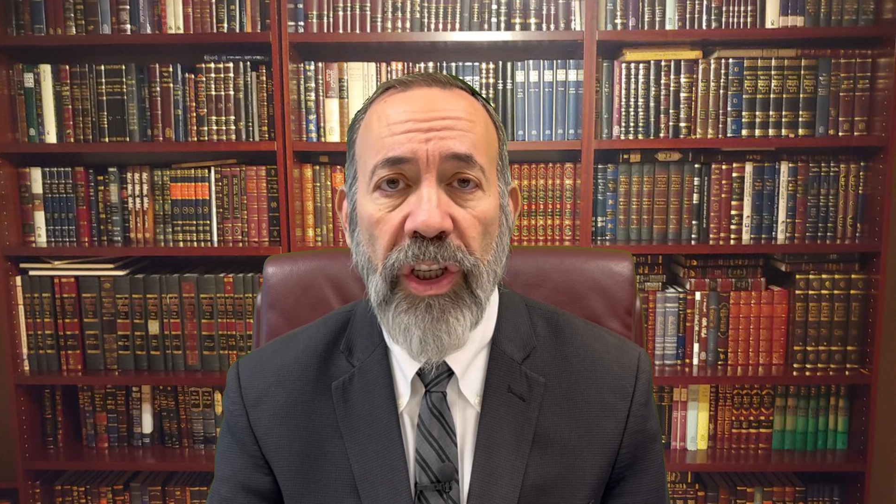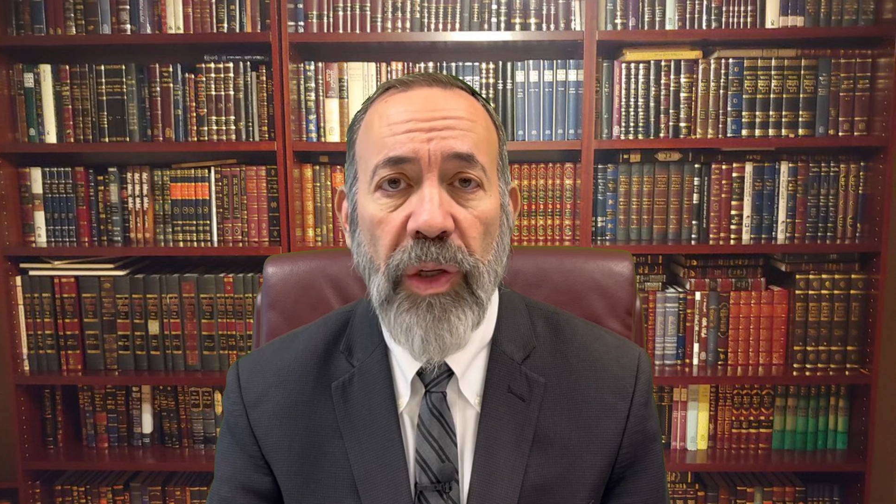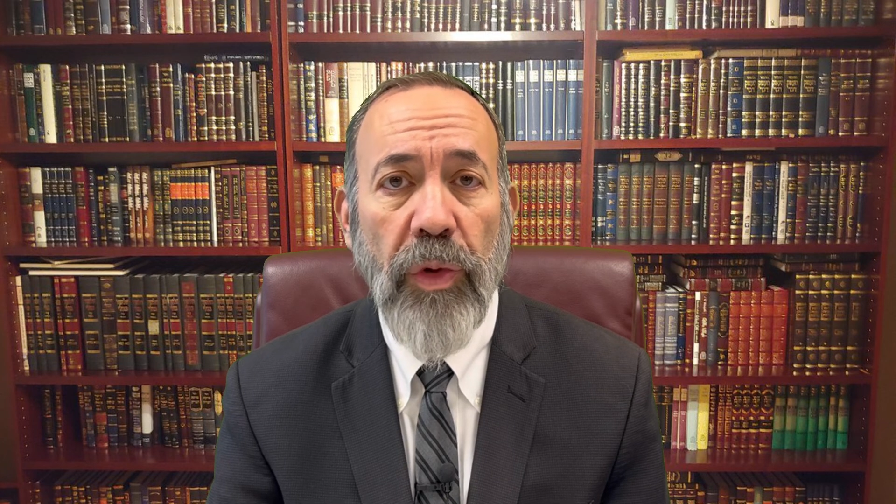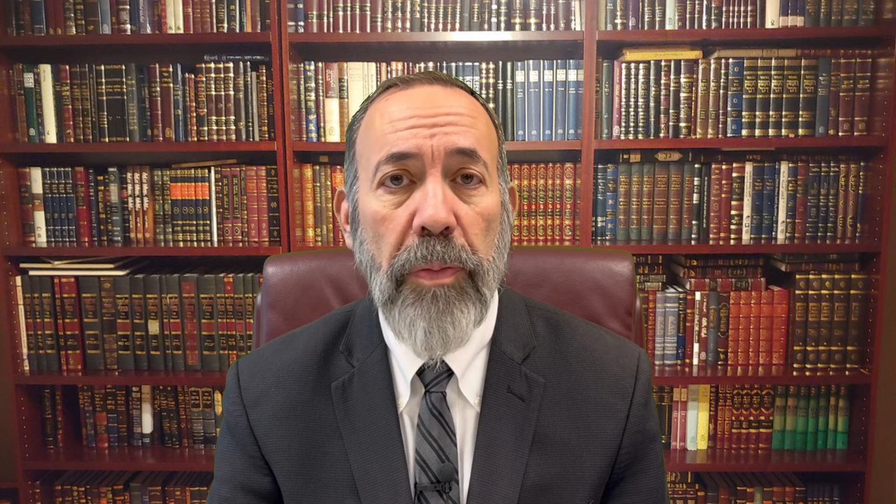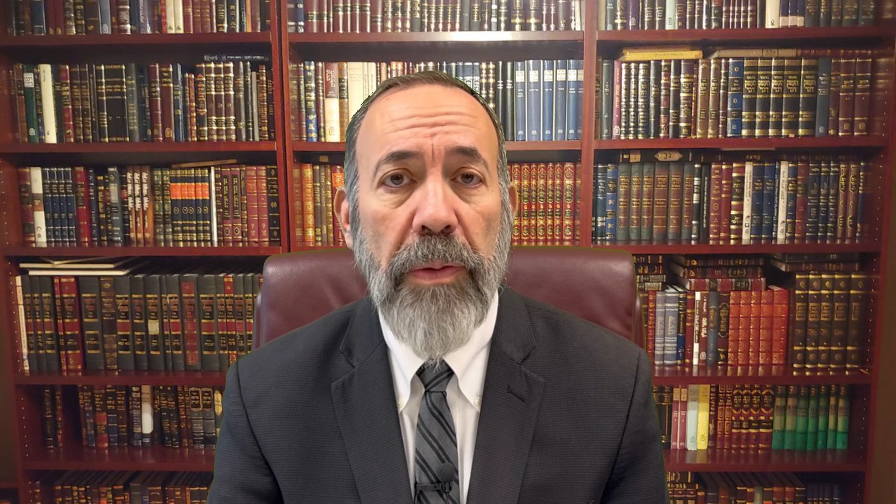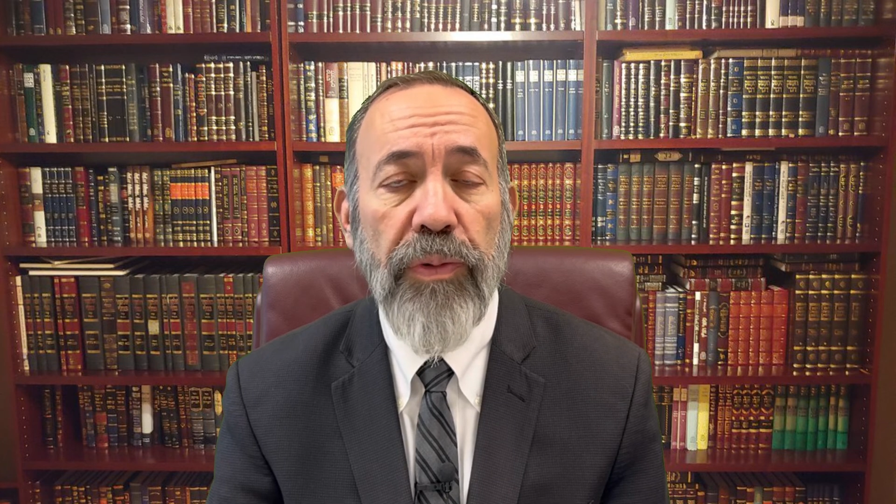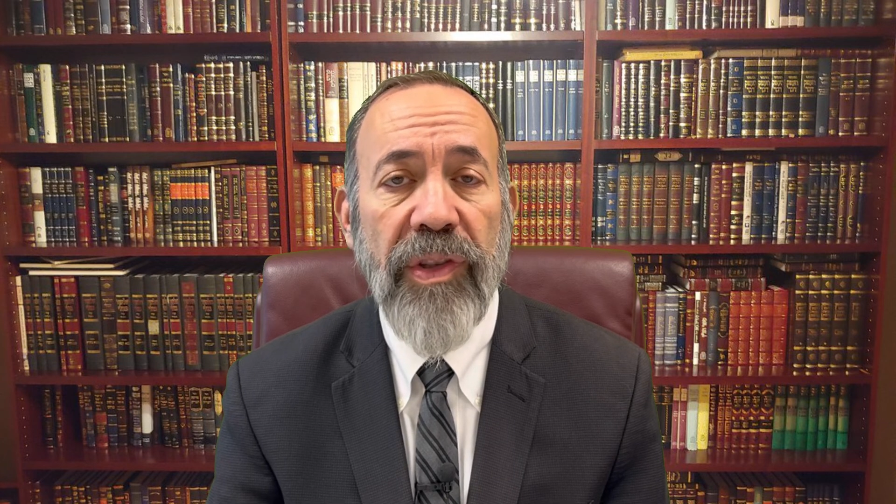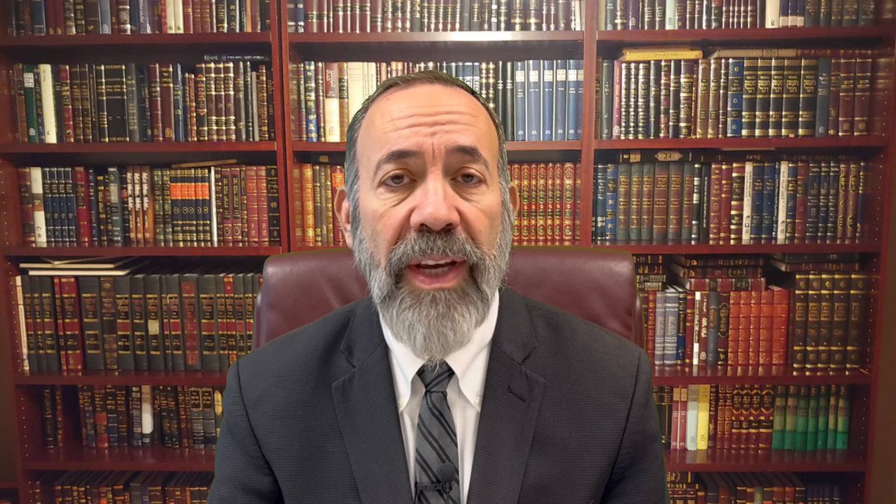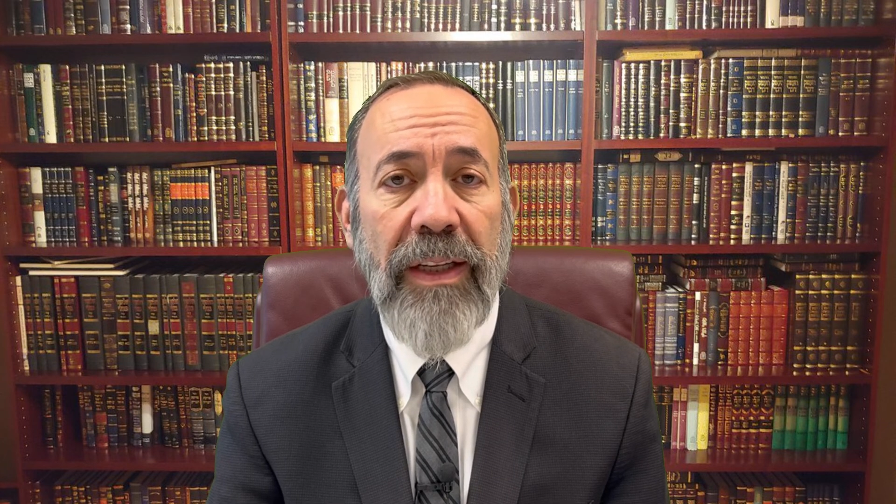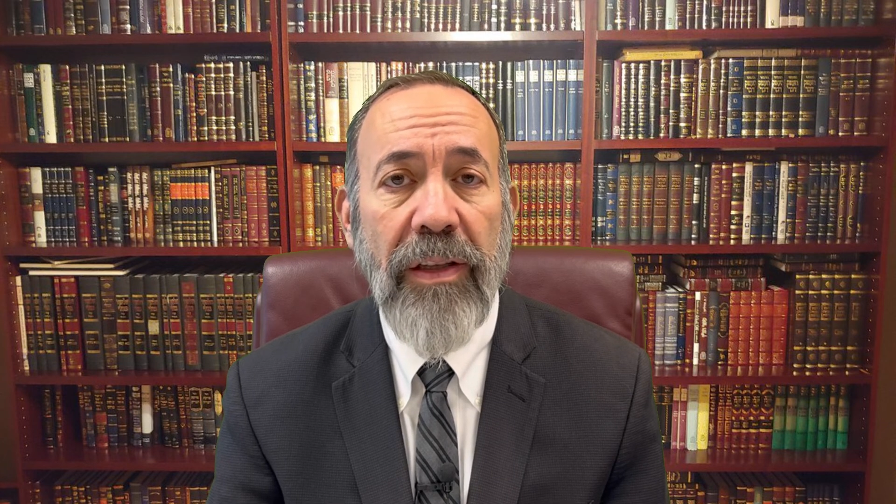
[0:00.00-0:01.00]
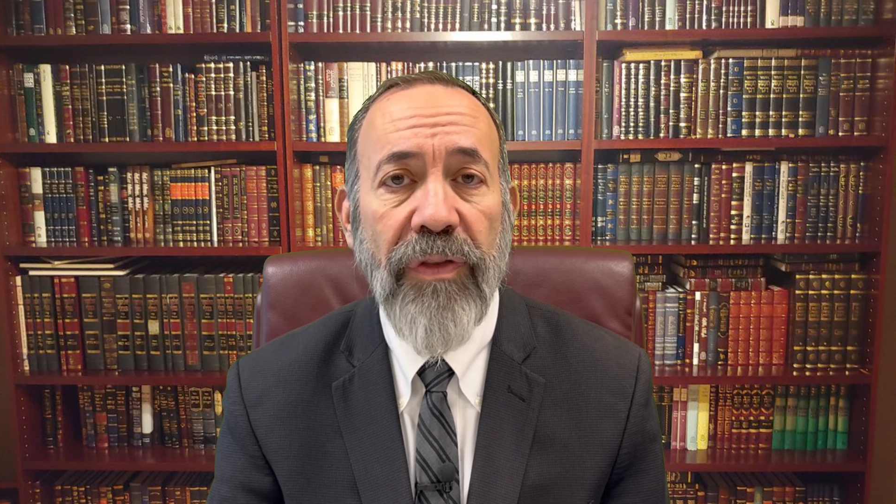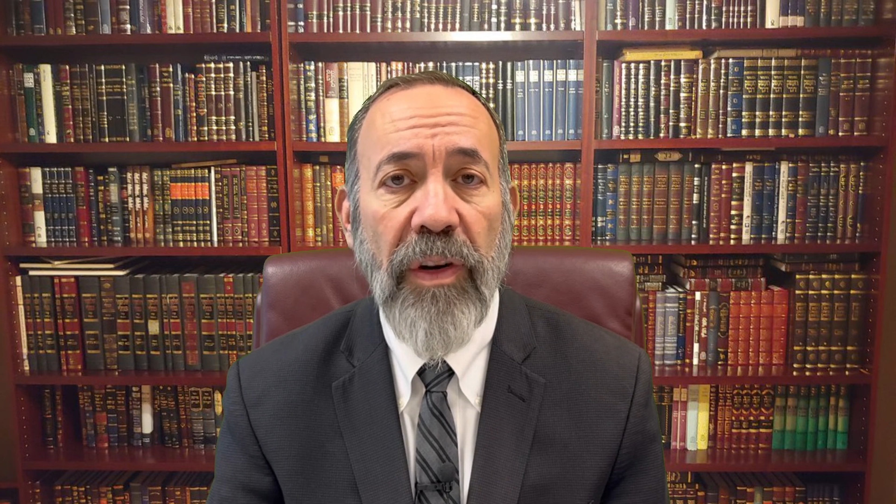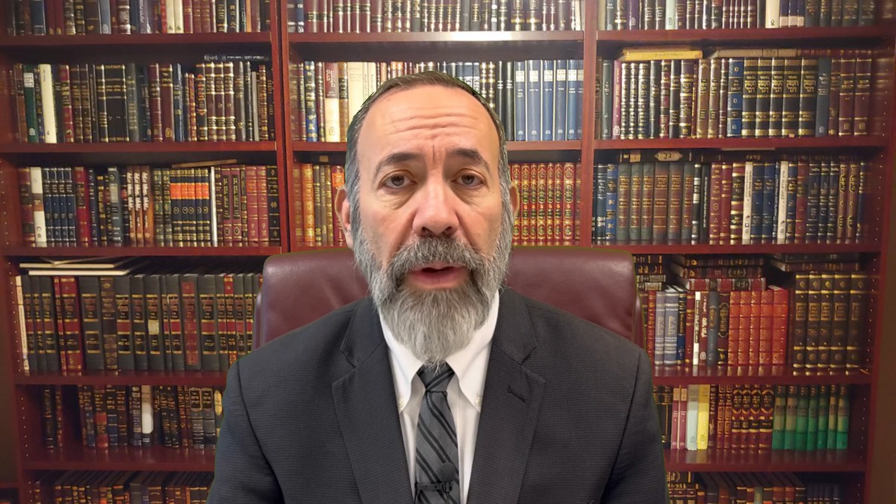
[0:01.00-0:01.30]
he would be protected from